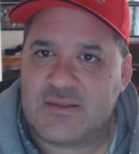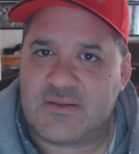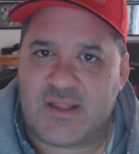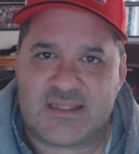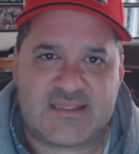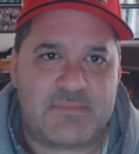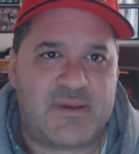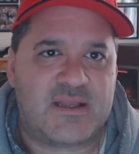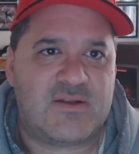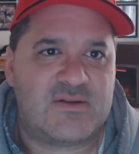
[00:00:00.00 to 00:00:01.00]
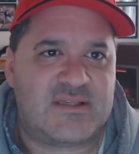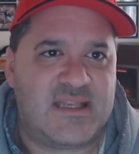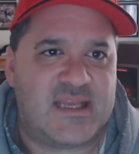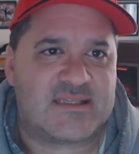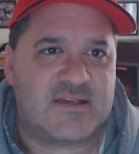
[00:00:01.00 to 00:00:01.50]
That's the big news in
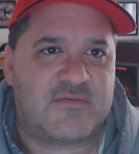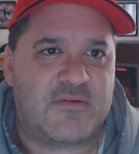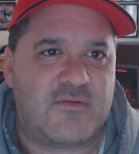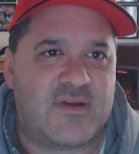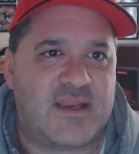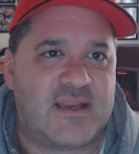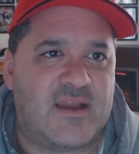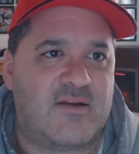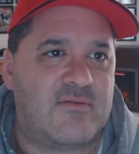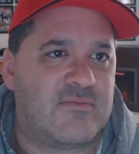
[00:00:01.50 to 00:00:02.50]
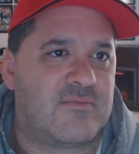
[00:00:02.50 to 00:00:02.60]
the XFL right now.